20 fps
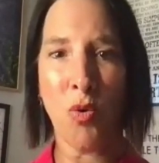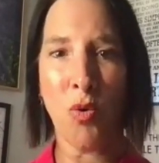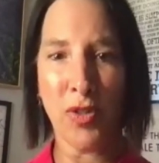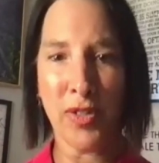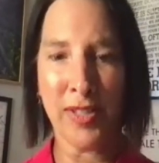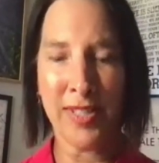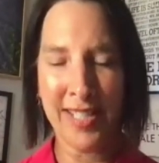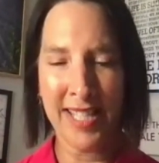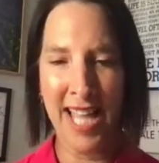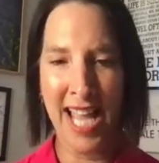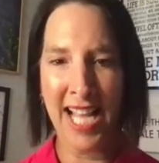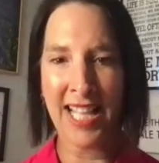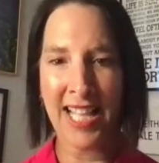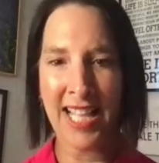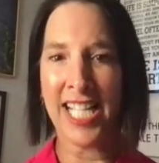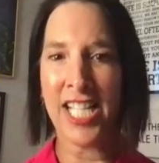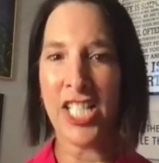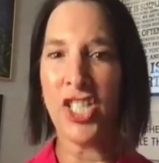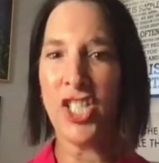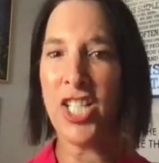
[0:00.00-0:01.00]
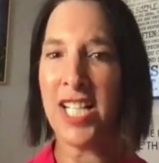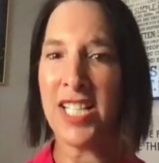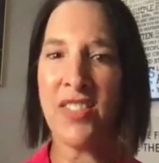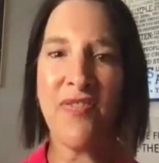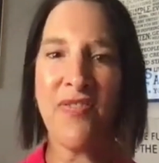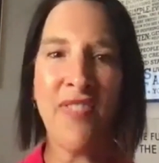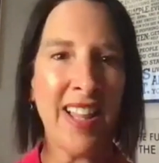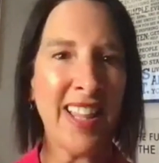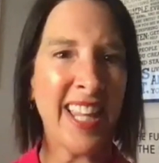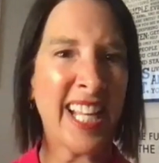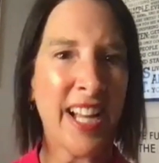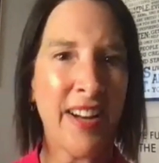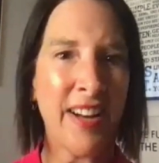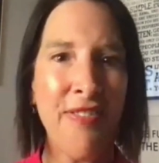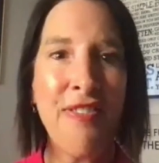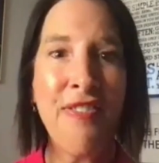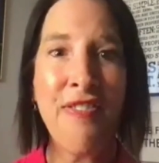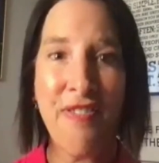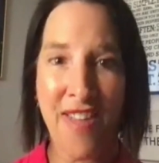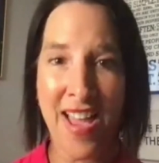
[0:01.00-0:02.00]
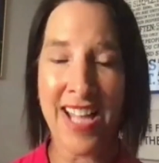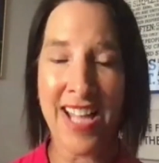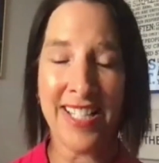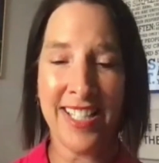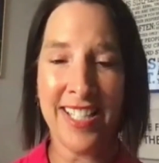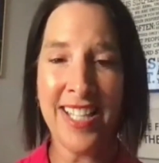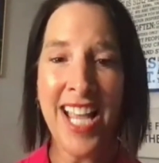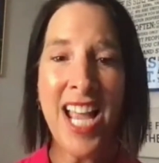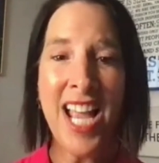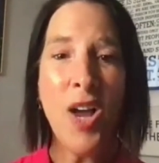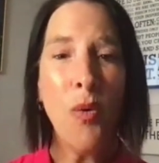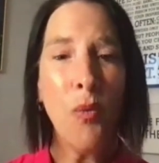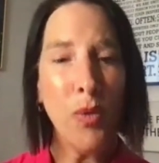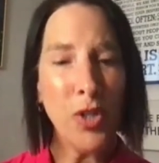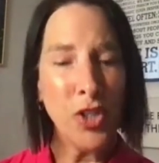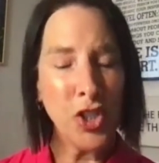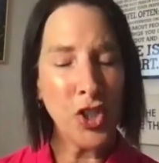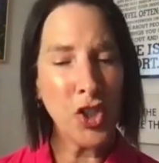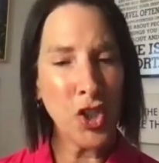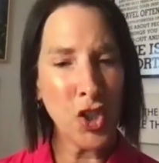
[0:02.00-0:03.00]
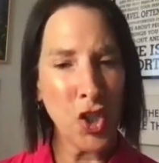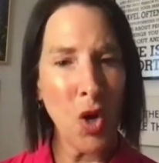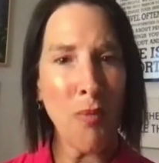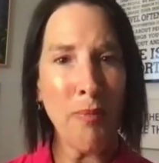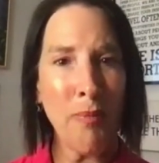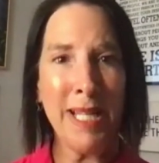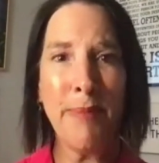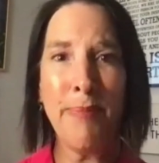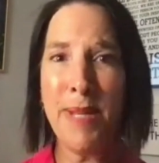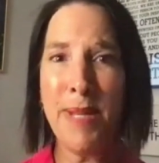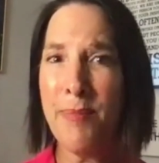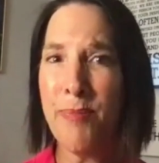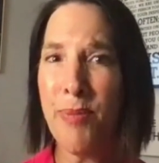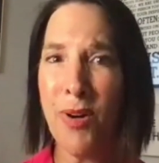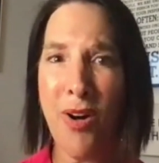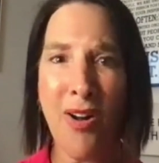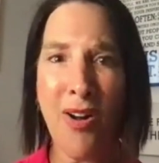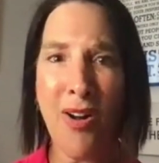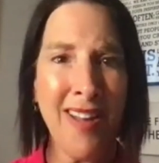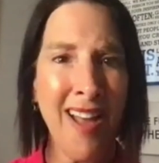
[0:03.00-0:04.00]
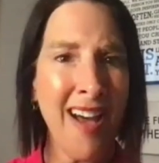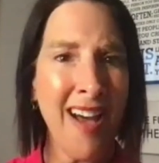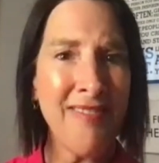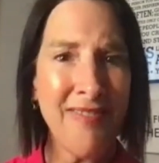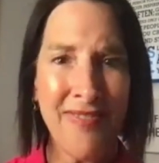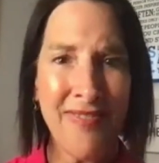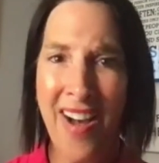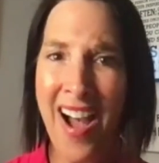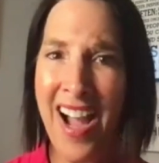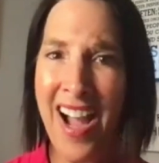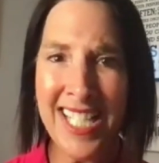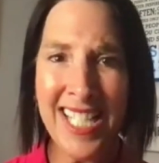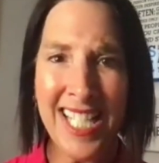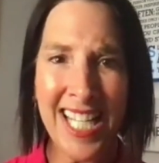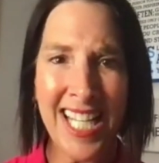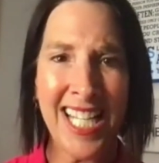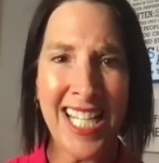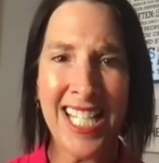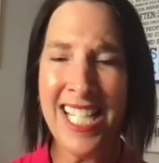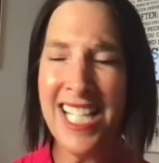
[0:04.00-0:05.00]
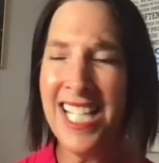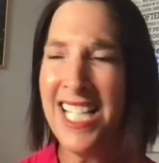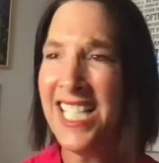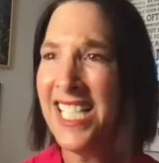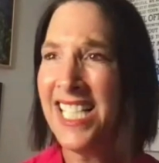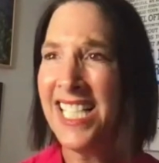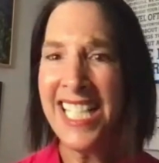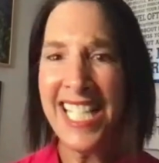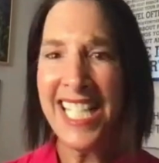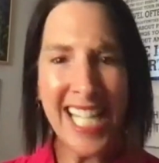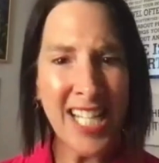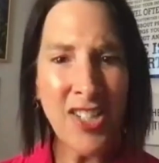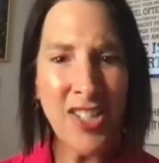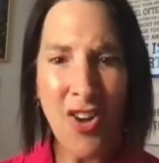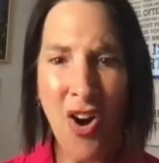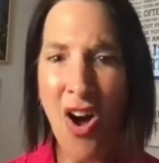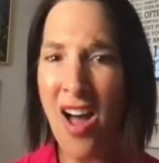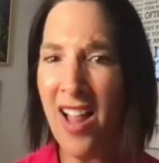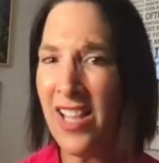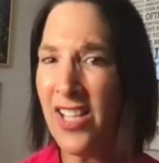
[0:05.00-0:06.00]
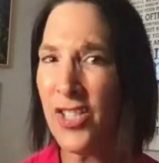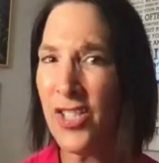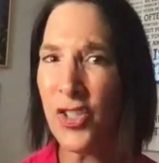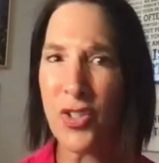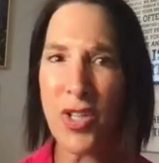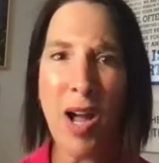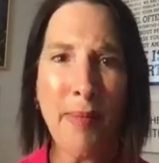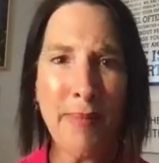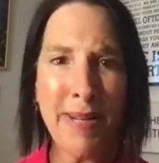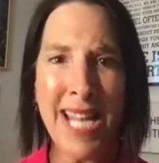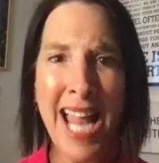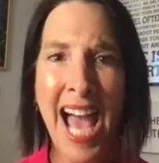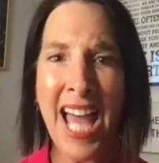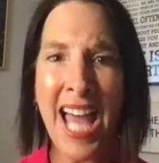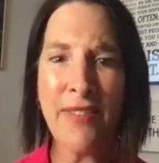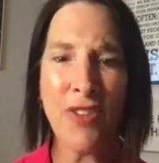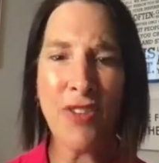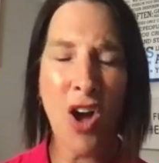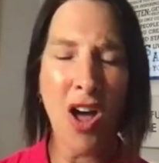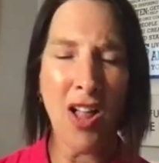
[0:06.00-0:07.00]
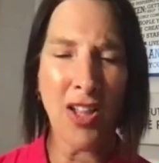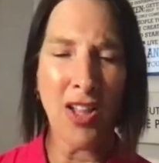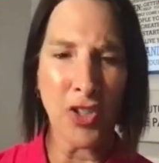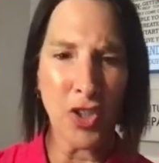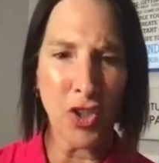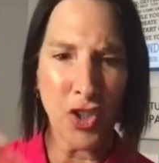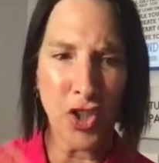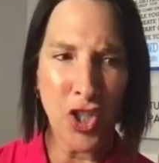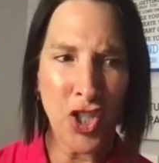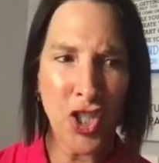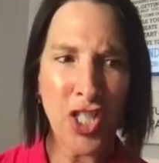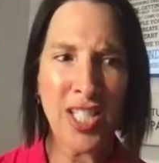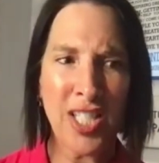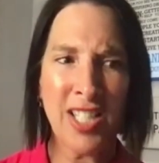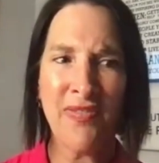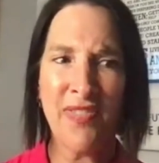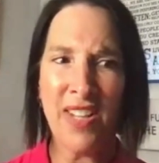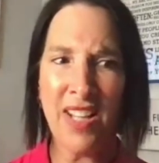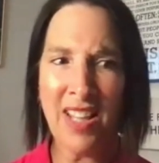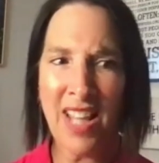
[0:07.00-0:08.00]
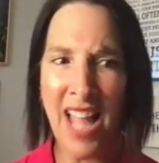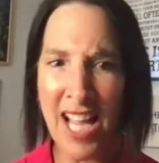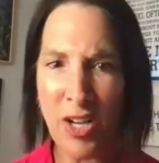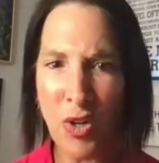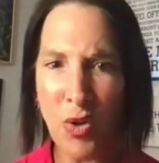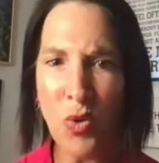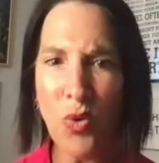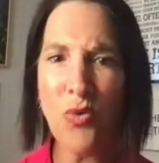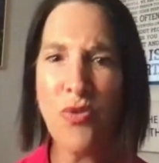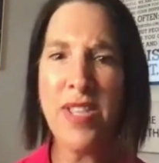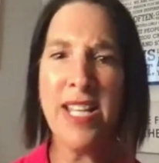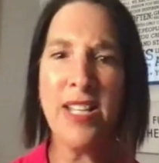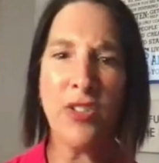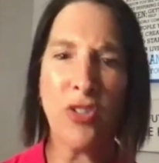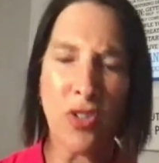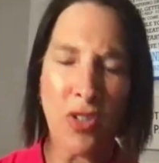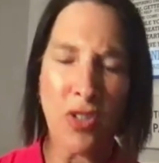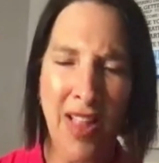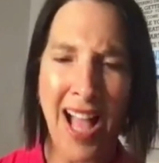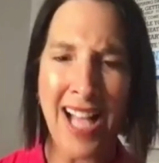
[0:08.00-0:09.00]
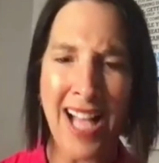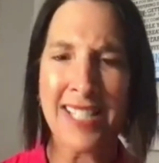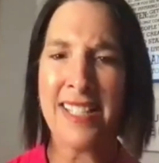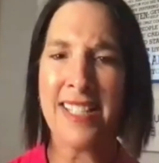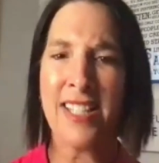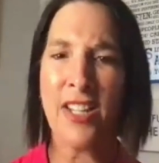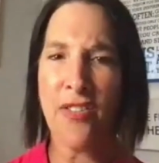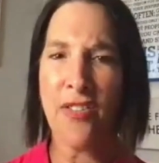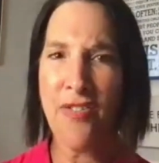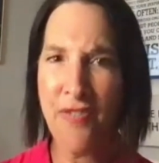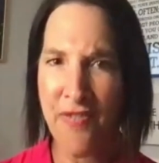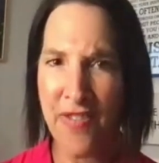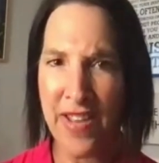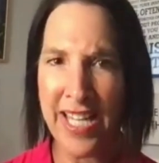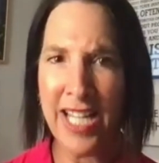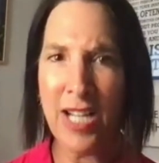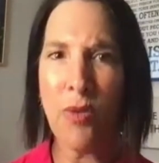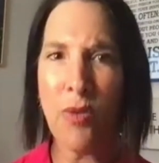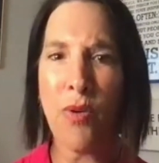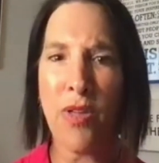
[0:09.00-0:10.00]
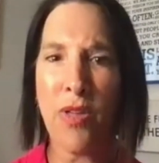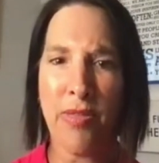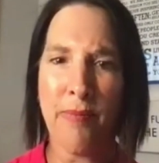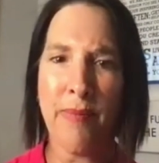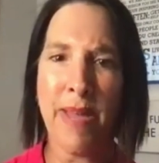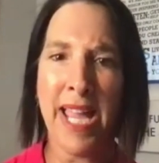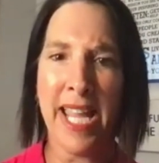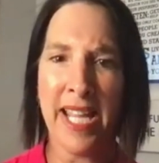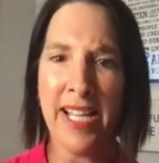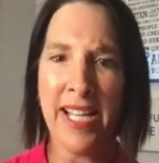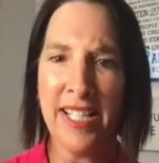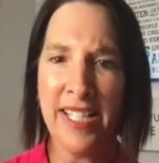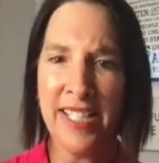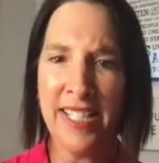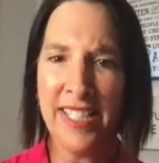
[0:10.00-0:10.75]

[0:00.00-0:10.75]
Wars thing? Like, it just felt like a fit, which so many people are not finding in college or coming out of college. So to just feel like, oh, these are classes that are fitting with me.